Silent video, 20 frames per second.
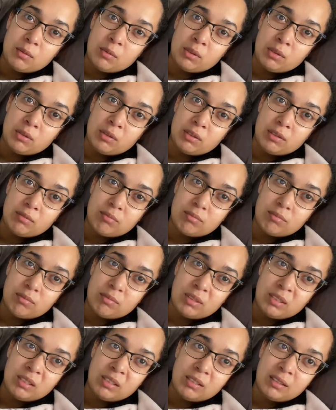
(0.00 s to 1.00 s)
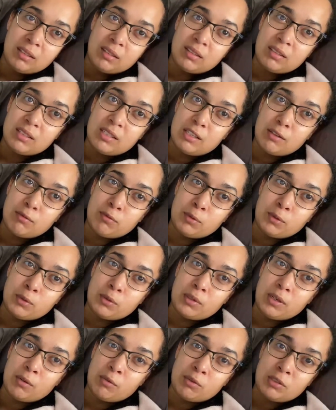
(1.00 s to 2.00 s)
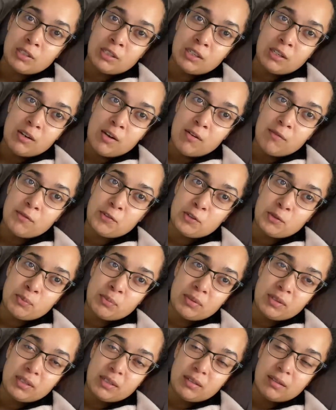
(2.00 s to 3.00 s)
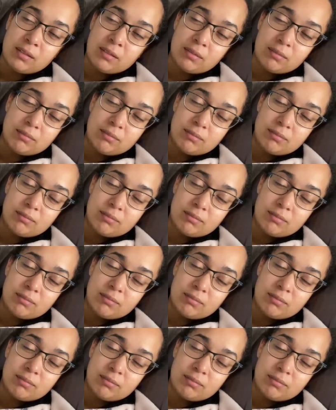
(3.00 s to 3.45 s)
We were eating the same food. I was eating off his plate. Out.